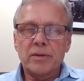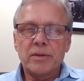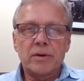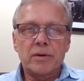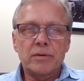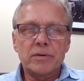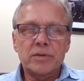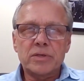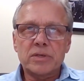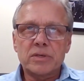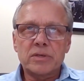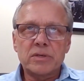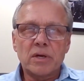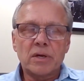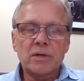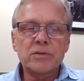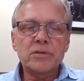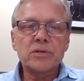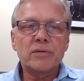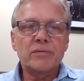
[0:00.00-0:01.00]
there's
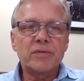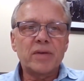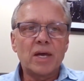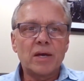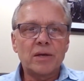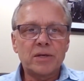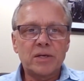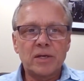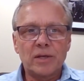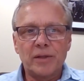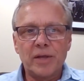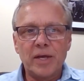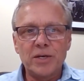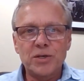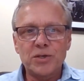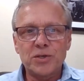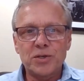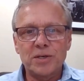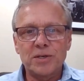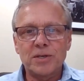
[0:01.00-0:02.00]
tons of
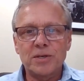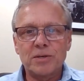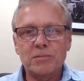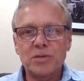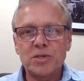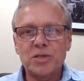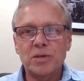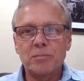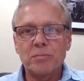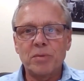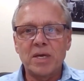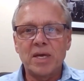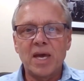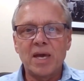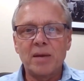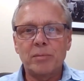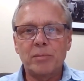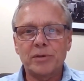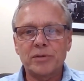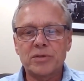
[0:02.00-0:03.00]
calculation to
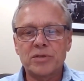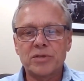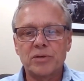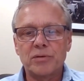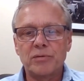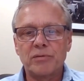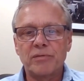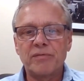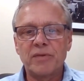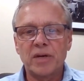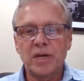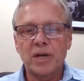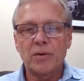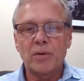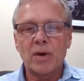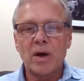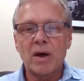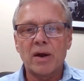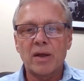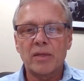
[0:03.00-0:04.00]
be able to
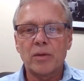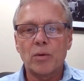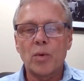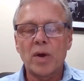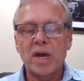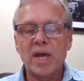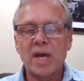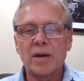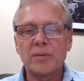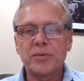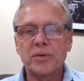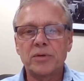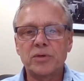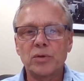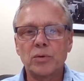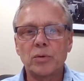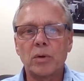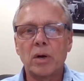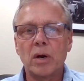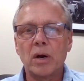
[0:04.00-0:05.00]
figure out on the way out the
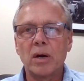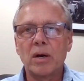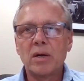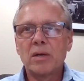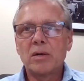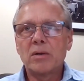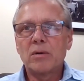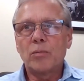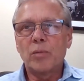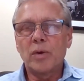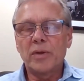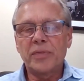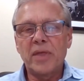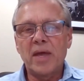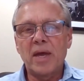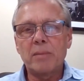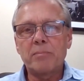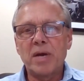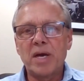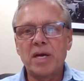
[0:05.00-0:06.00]
door what
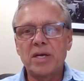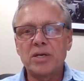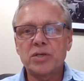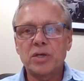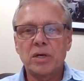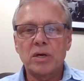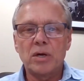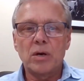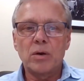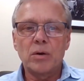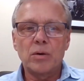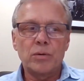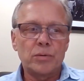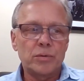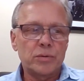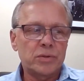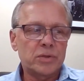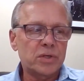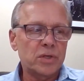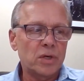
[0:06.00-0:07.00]
that patient
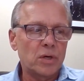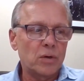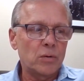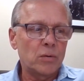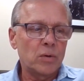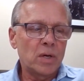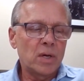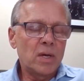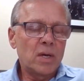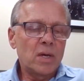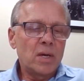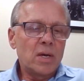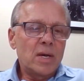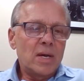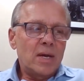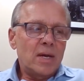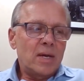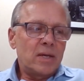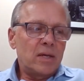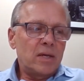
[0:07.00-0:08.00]
owes. So,
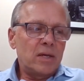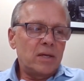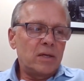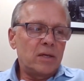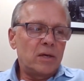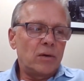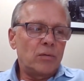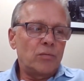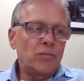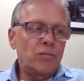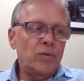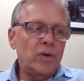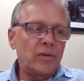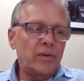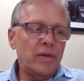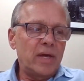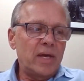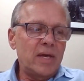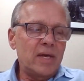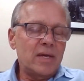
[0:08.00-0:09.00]

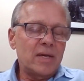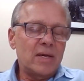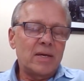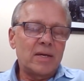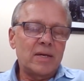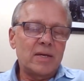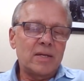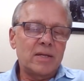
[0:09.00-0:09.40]
really,